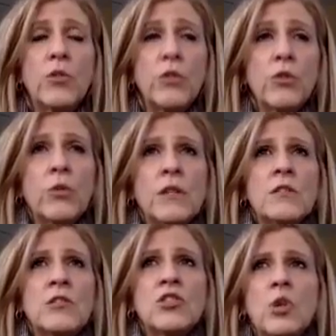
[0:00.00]
you is
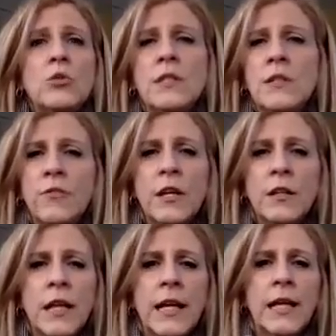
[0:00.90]
so different,
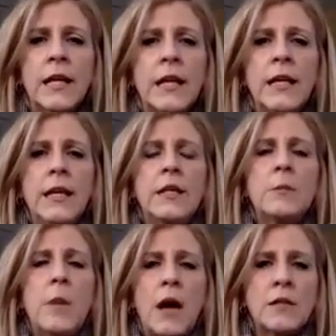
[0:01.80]
like in a
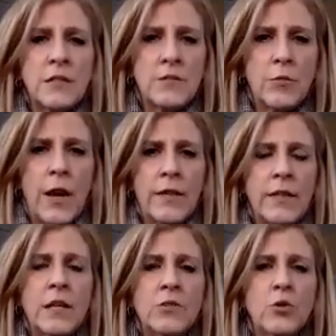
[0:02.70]
positive way. I think I
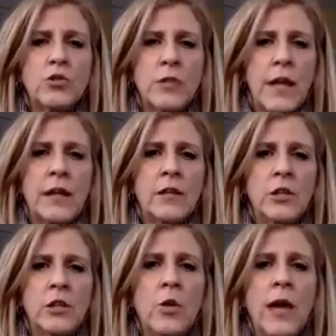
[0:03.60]
told you that.
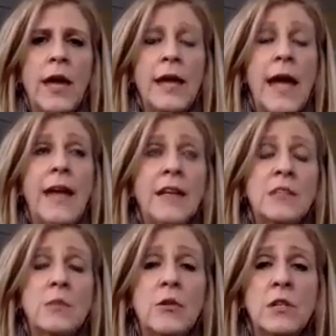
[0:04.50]
I had
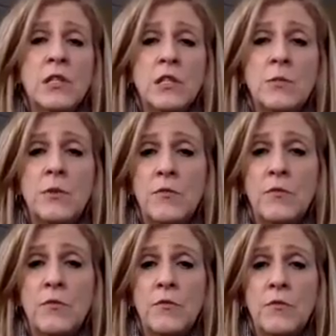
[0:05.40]
experiences
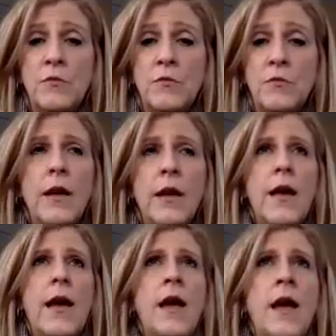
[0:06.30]
before,
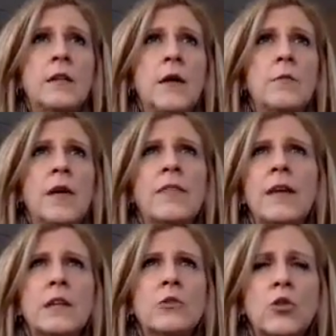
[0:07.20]
and I think
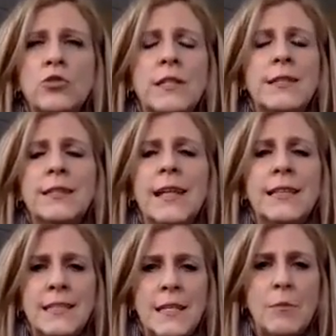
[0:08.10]
I told you I did like the
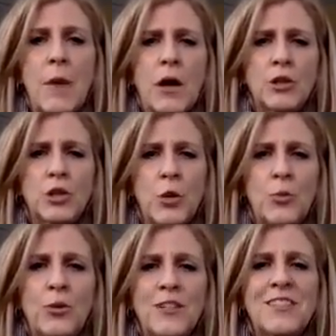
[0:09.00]
Deepak
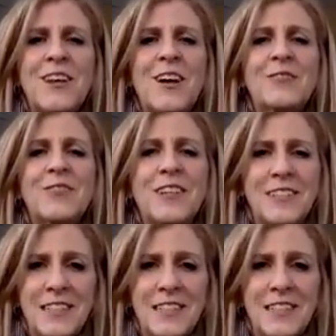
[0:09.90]
Chopra stuff. I did